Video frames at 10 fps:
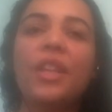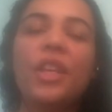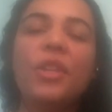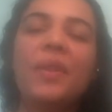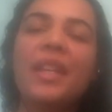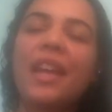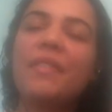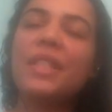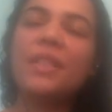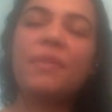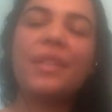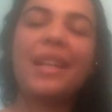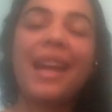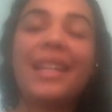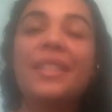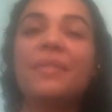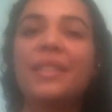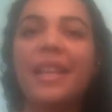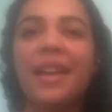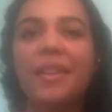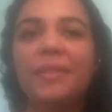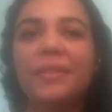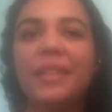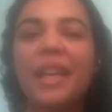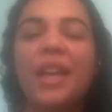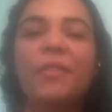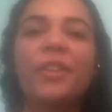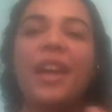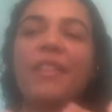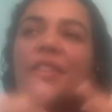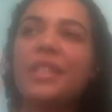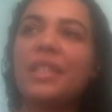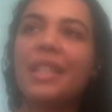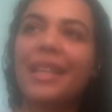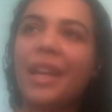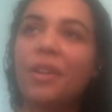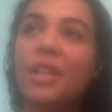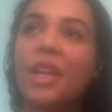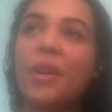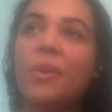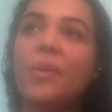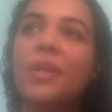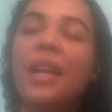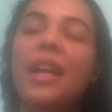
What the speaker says: You can have a different kind of love for every scenario.